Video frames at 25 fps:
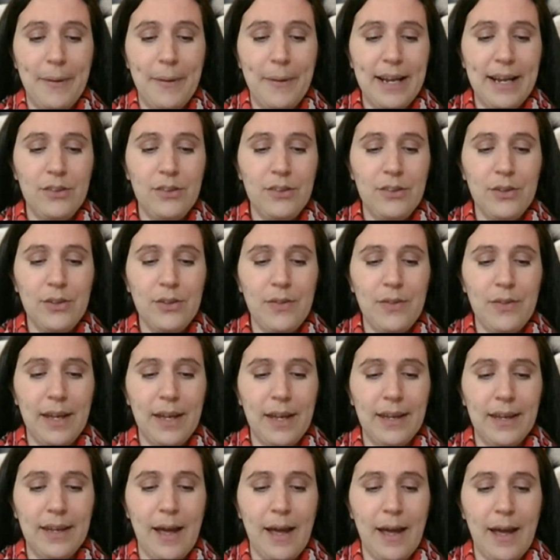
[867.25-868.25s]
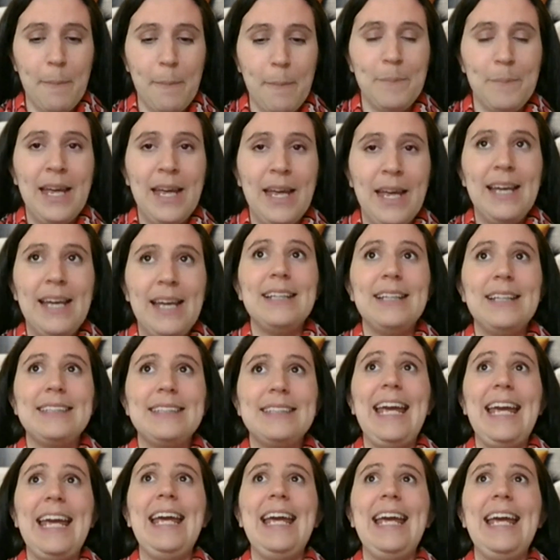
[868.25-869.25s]
But I do think
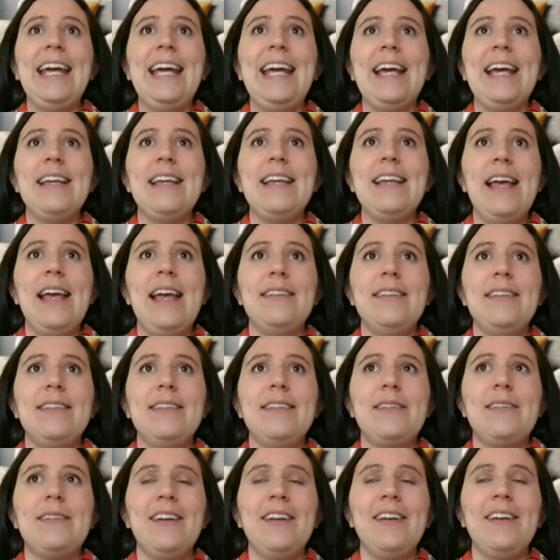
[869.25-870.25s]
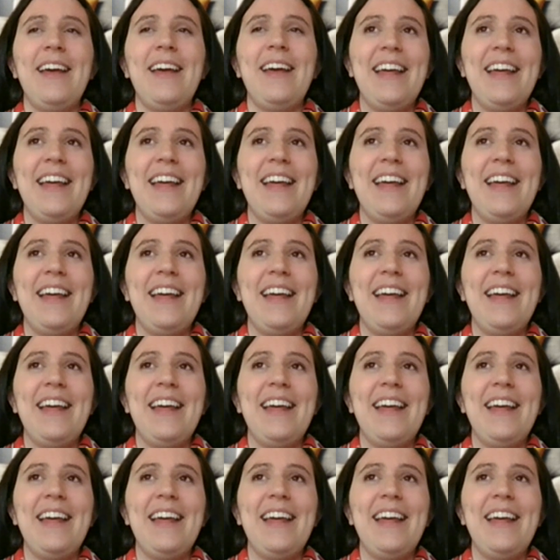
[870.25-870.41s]
key is